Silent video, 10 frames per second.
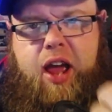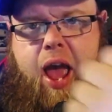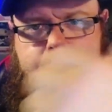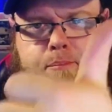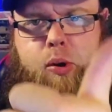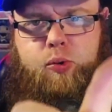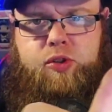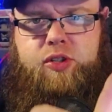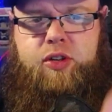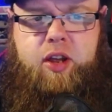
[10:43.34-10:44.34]
and
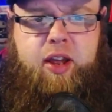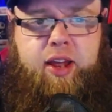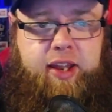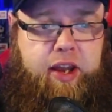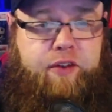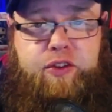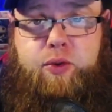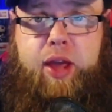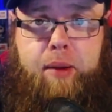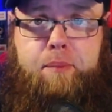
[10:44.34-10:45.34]
boots. Now if you
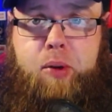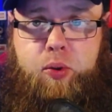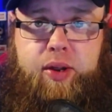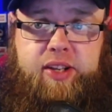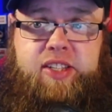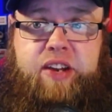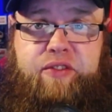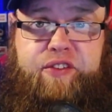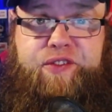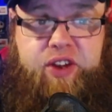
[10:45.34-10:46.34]
get a boot instead
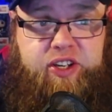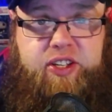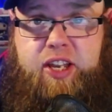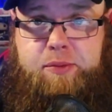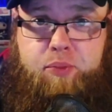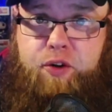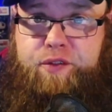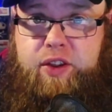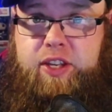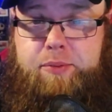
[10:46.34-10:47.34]
of a fish, that's
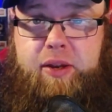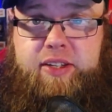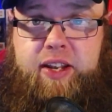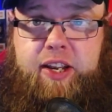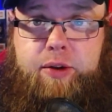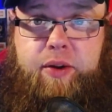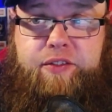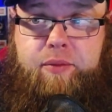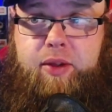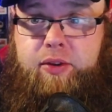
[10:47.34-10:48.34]
profit that's being taken away
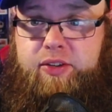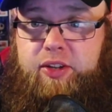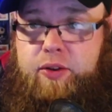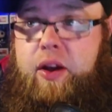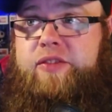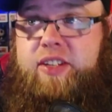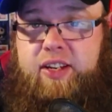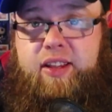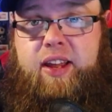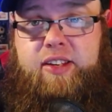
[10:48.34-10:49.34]
from you, so you have to
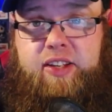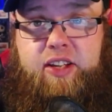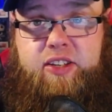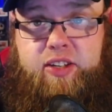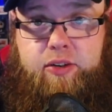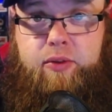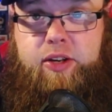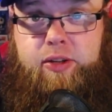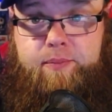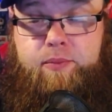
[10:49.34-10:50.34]
take that into
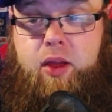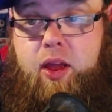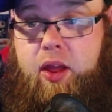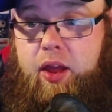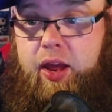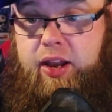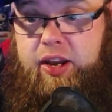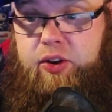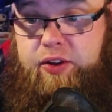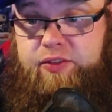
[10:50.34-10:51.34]
consideration. And
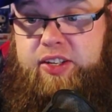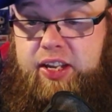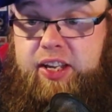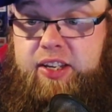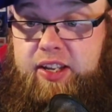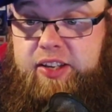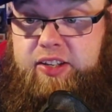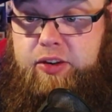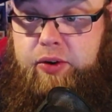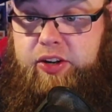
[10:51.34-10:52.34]
then you have to take into
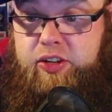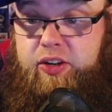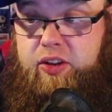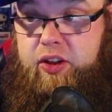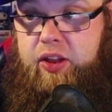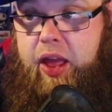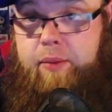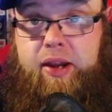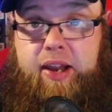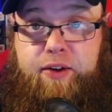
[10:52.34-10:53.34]
consideration that how
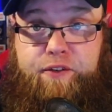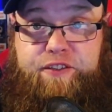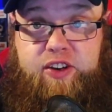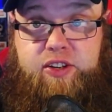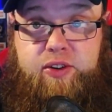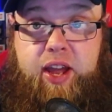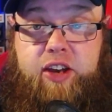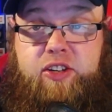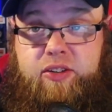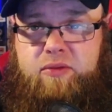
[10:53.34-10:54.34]
many little fish you
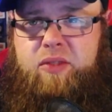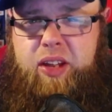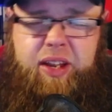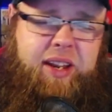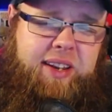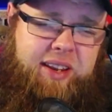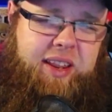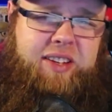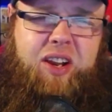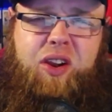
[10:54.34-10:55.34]
catch, and
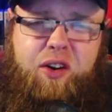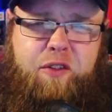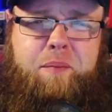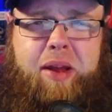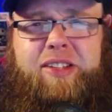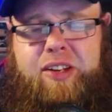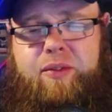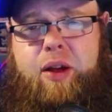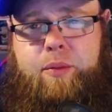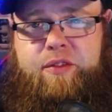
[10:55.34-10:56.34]
there's a lot of messing
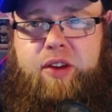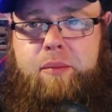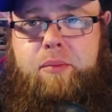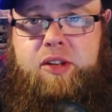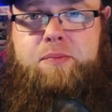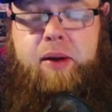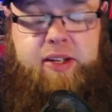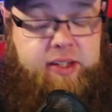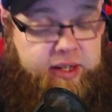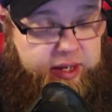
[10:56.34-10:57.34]
around with numbers
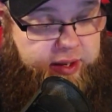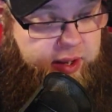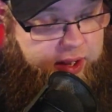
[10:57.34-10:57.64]
basically.